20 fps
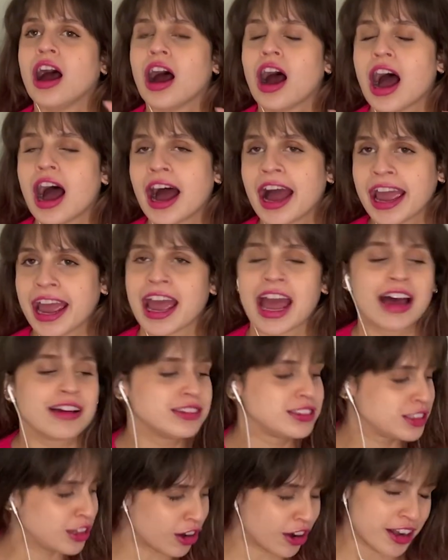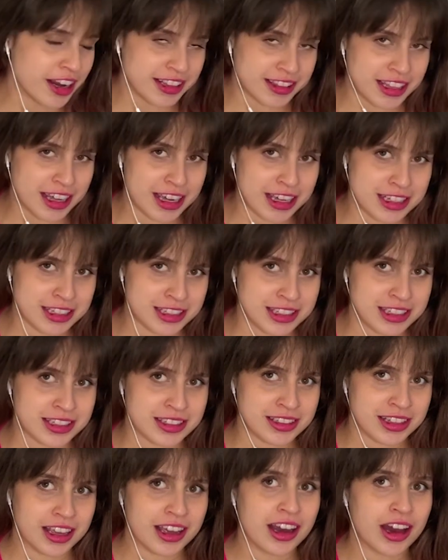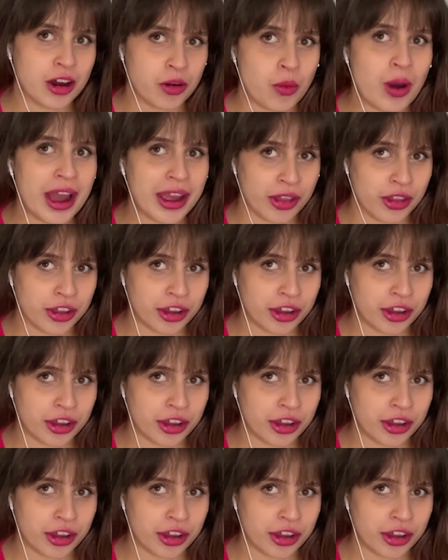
I have started this a while